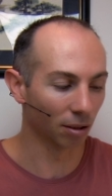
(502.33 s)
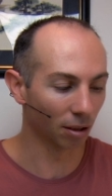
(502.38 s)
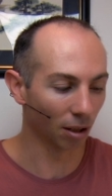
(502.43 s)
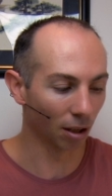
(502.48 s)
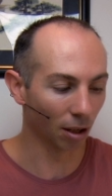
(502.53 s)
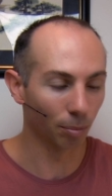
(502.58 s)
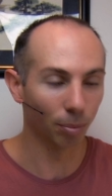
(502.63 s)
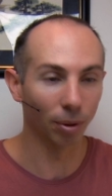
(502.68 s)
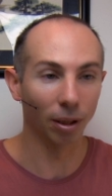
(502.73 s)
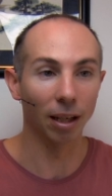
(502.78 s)

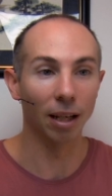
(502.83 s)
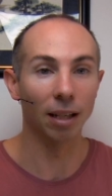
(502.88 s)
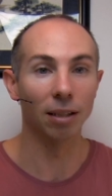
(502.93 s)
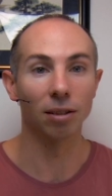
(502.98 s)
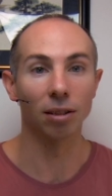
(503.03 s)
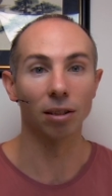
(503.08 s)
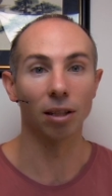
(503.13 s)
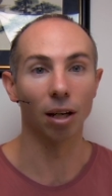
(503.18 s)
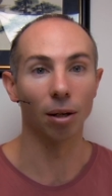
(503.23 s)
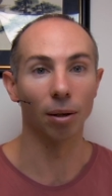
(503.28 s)
So I plan
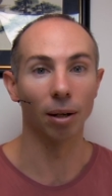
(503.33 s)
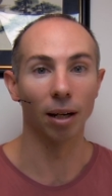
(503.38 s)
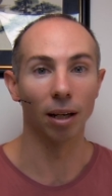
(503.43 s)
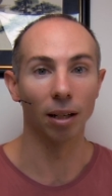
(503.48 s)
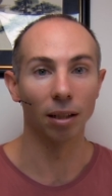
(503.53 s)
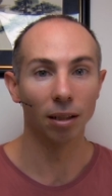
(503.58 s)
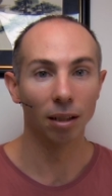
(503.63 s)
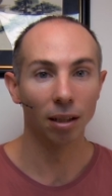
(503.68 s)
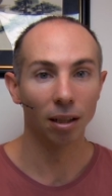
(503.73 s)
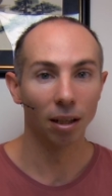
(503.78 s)
to go
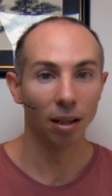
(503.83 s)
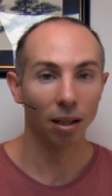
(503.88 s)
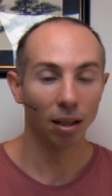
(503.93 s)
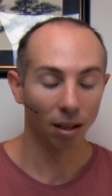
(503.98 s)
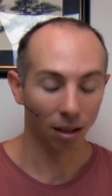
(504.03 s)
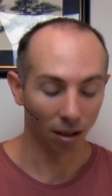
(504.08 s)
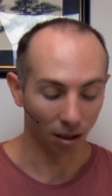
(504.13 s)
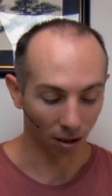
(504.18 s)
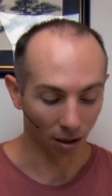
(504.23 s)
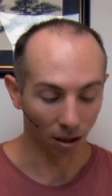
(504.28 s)
out
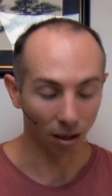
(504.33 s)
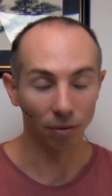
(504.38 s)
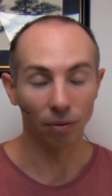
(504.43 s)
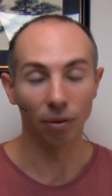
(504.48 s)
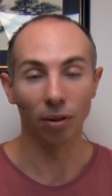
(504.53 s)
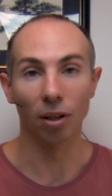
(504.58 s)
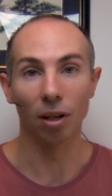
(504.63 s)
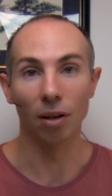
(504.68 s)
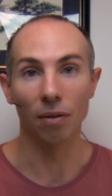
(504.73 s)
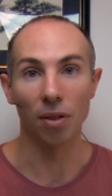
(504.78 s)

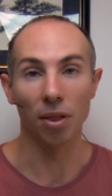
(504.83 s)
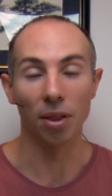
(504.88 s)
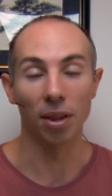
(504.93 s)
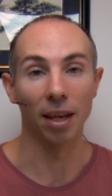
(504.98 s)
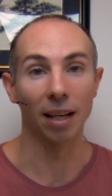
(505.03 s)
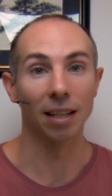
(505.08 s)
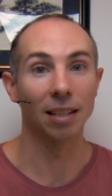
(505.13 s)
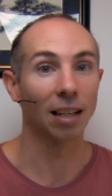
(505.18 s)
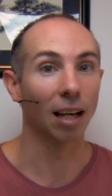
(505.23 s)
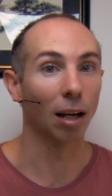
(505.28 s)
hopefully over the
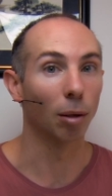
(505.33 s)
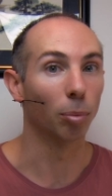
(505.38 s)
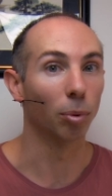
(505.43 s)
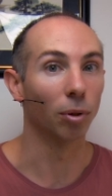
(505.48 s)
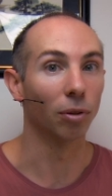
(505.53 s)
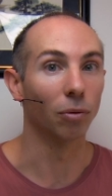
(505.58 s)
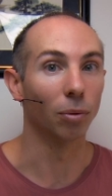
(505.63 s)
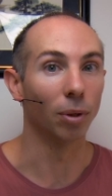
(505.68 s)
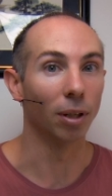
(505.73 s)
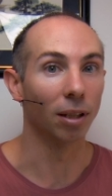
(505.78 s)
next
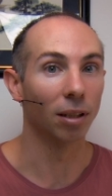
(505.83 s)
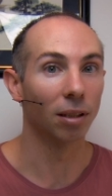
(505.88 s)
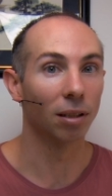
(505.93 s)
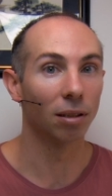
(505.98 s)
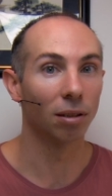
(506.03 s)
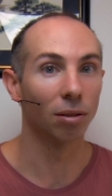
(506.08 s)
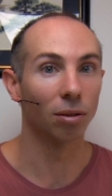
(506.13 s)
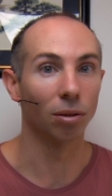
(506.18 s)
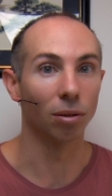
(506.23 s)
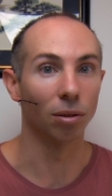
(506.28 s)
couple of
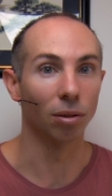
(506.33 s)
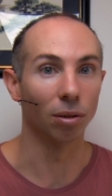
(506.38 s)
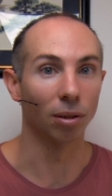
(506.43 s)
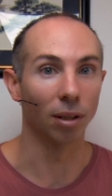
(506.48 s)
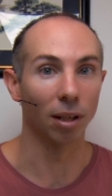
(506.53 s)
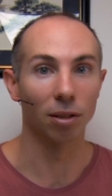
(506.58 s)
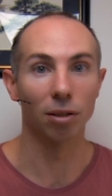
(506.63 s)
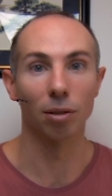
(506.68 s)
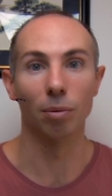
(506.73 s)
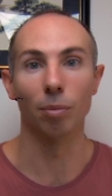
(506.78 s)
weeks to
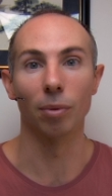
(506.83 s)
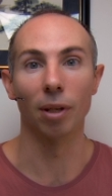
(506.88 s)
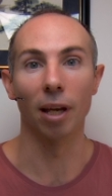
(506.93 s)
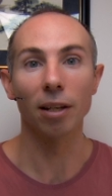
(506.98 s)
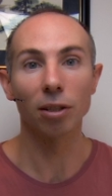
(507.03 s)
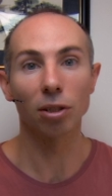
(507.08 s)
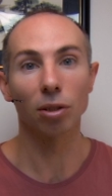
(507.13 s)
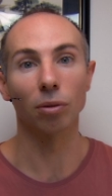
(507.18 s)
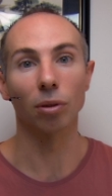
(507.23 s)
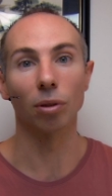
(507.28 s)
get some
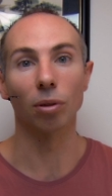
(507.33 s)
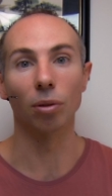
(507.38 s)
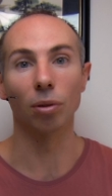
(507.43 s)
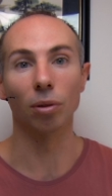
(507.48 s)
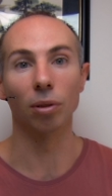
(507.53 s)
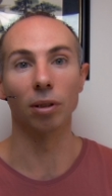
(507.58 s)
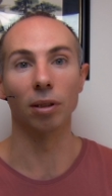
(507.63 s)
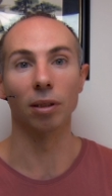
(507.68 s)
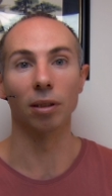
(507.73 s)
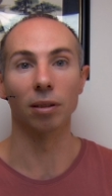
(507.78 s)
nature
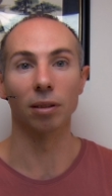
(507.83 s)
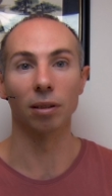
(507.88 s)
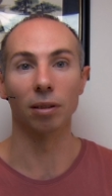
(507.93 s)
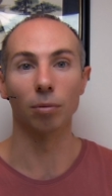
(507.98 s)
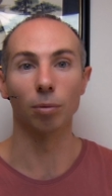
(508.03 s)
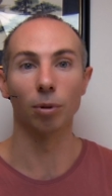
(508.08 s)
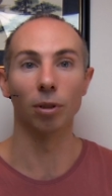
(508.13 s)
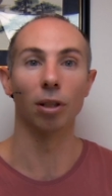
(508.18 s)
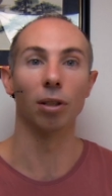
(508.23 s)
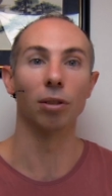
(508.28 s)
recordings,
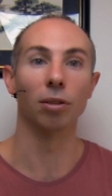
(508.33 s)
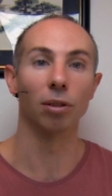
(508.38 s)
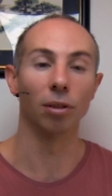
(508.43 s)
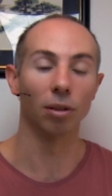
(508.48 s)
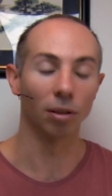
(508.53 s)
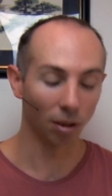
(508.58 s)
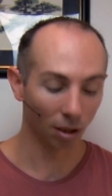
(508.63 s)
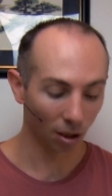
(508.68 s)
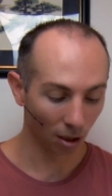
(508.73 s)
and when I do,